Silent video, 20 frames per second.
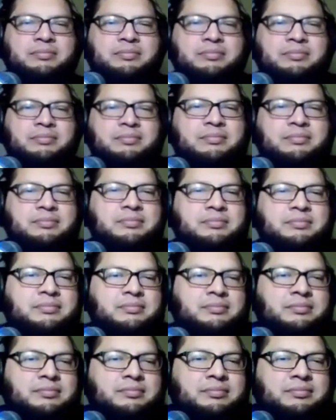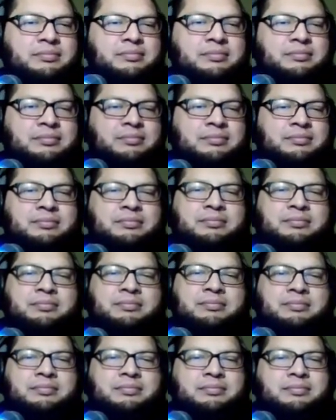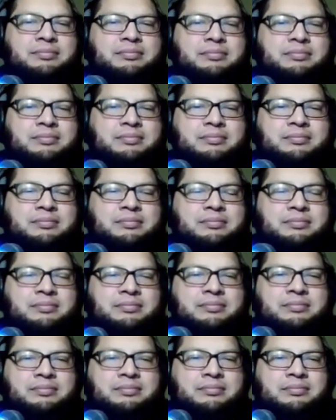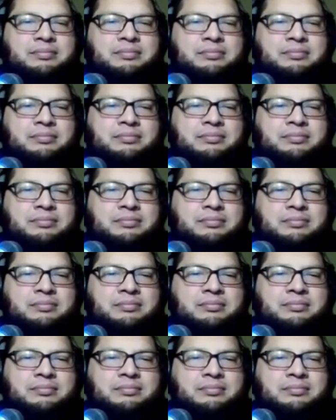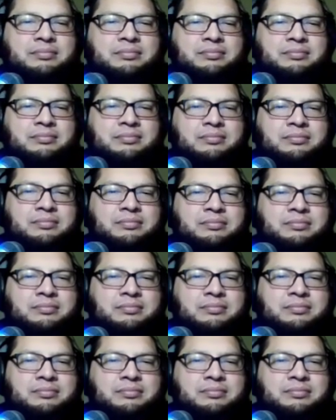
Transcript: (silent)